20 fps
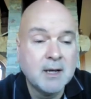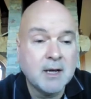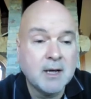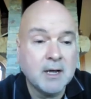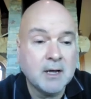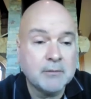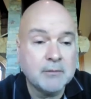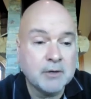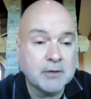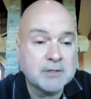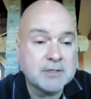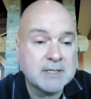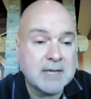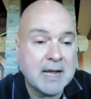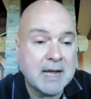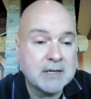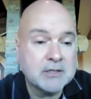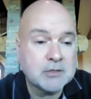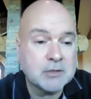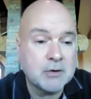of their
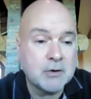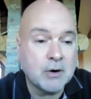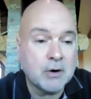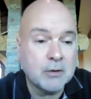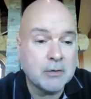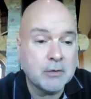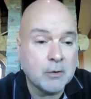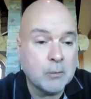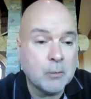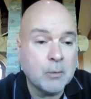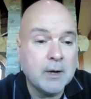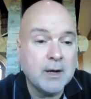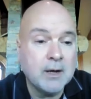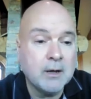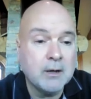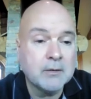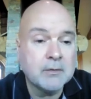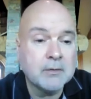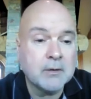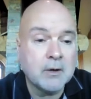stature or their
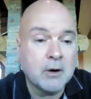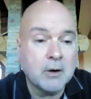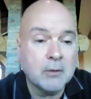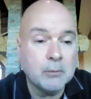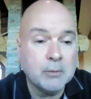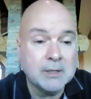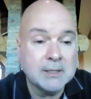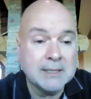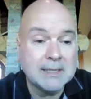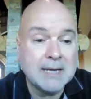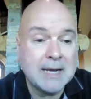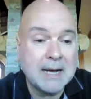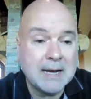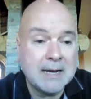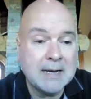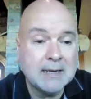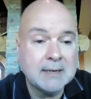wealth, are really high.